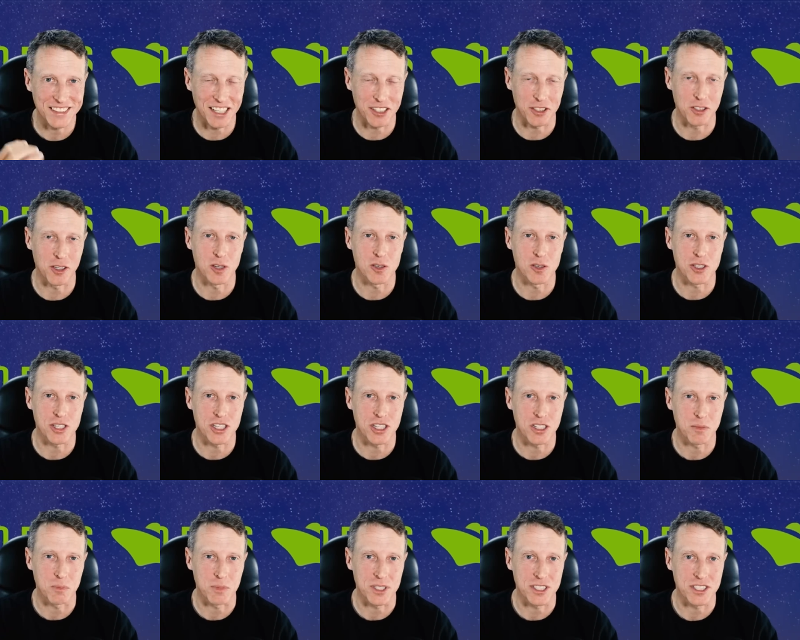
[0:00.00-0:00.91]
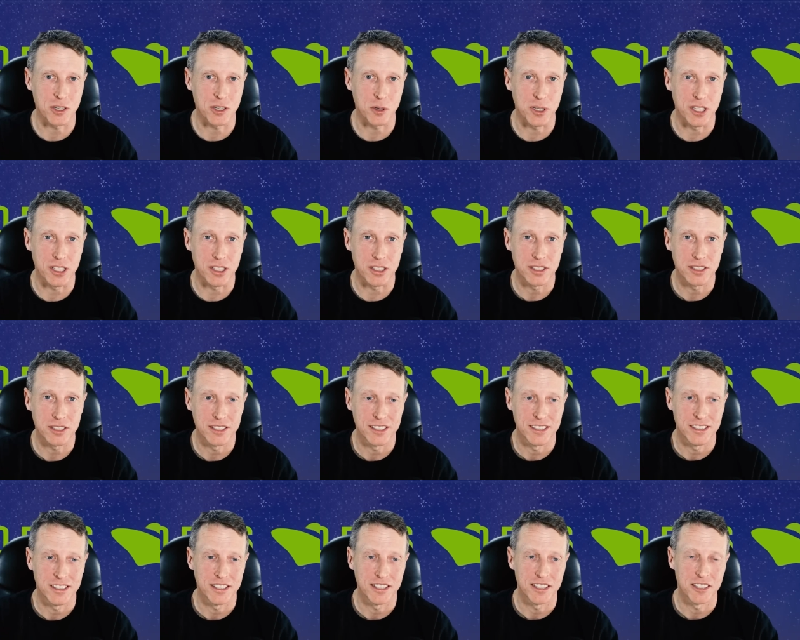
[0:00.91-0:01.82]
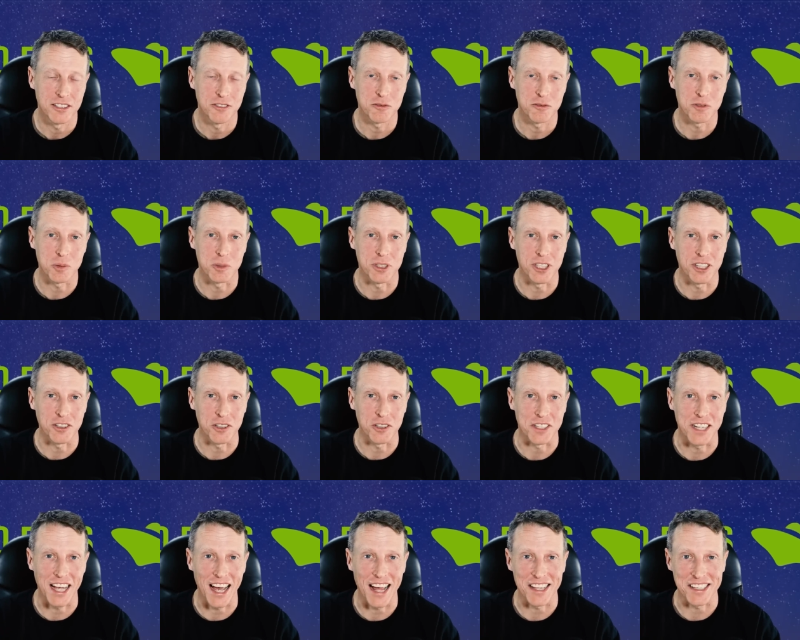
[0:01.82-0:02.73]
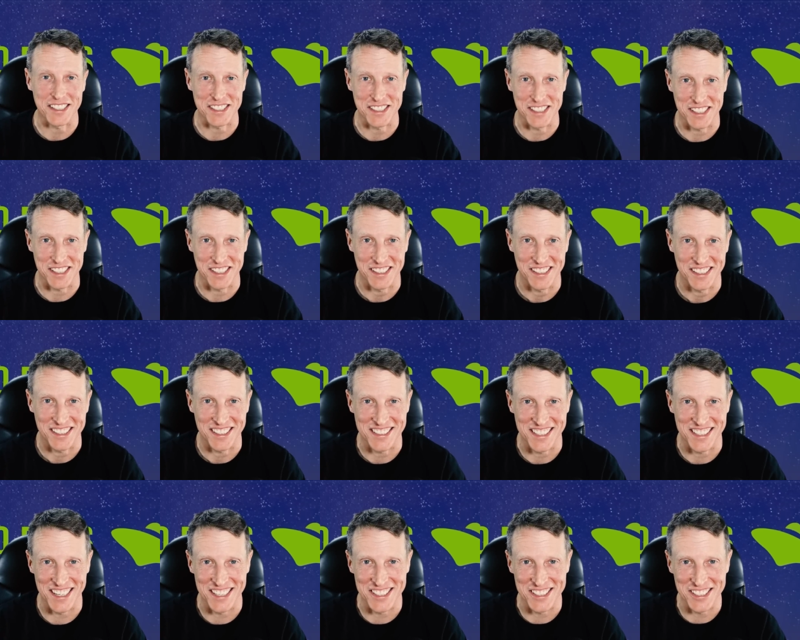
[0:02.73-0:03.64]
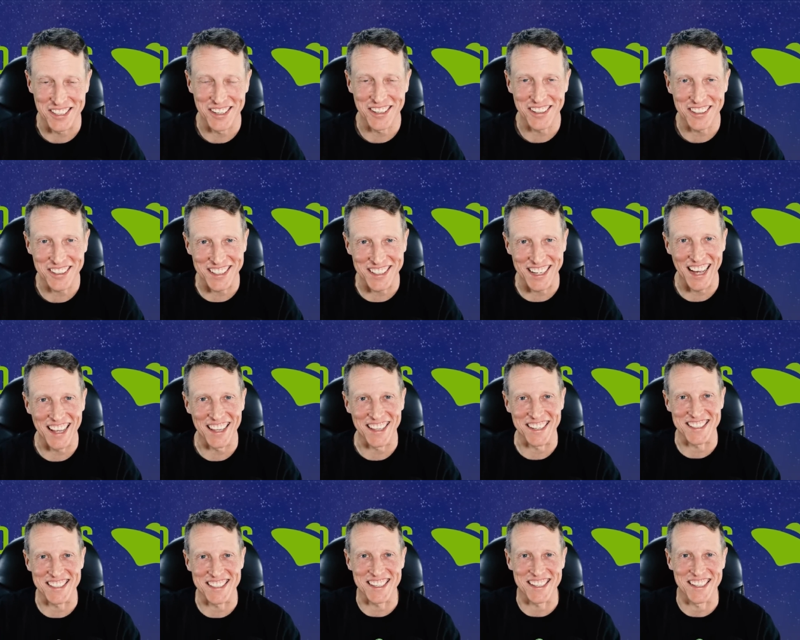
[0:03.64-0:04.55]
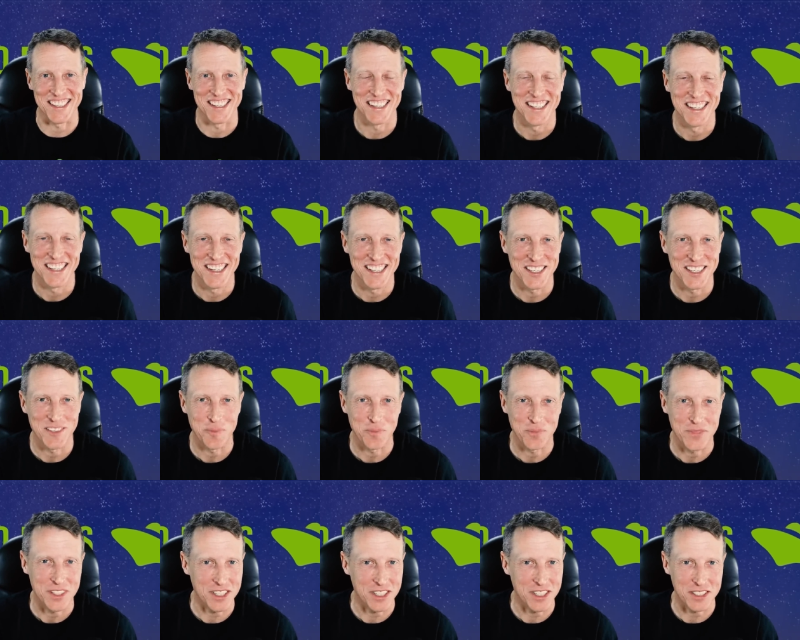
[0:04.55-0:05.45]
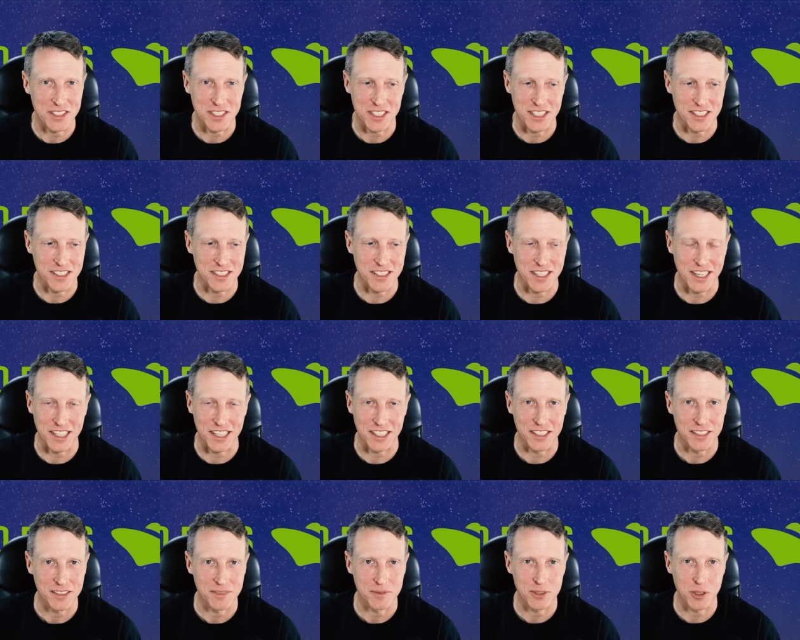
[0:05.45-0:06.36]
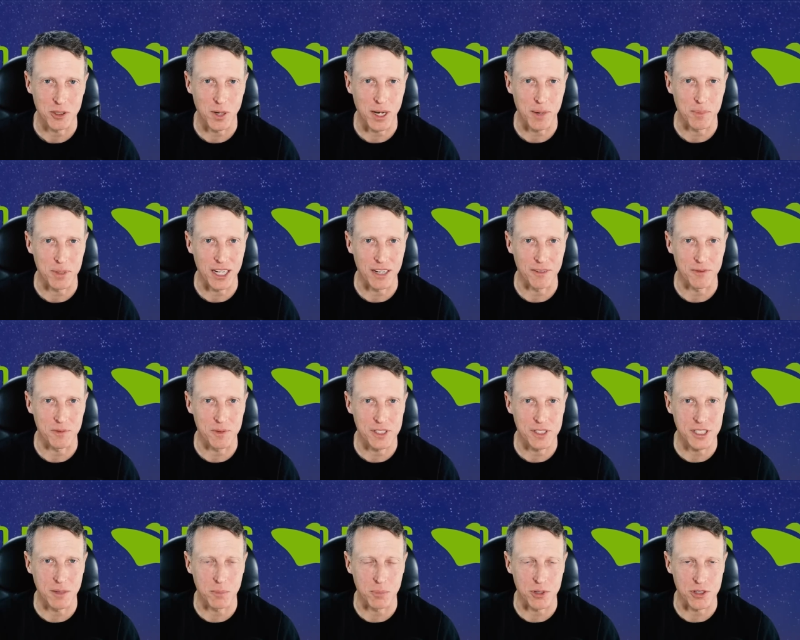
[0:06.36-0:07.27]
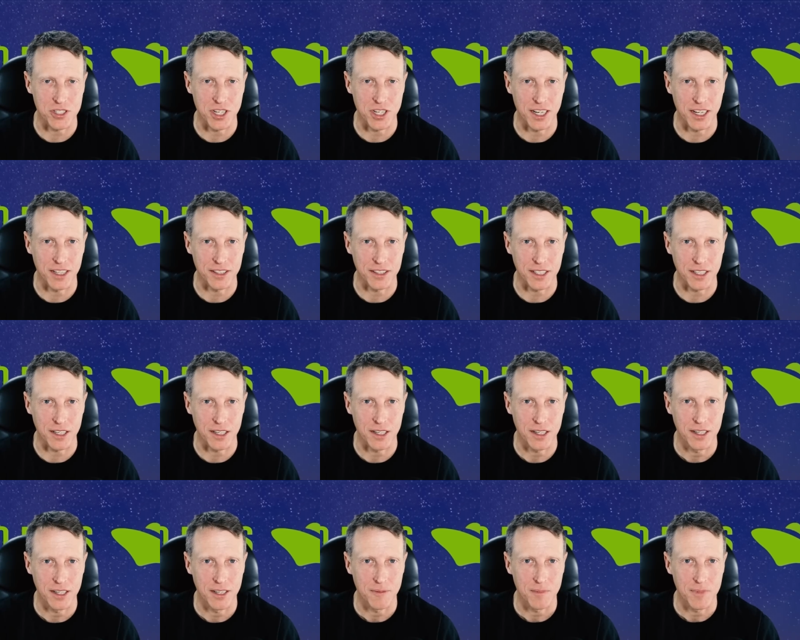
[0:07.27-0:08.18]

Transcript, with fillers: technology material from another galaxy. He says, another galaxy. Just insane. So happy to have Tim Burchett out there.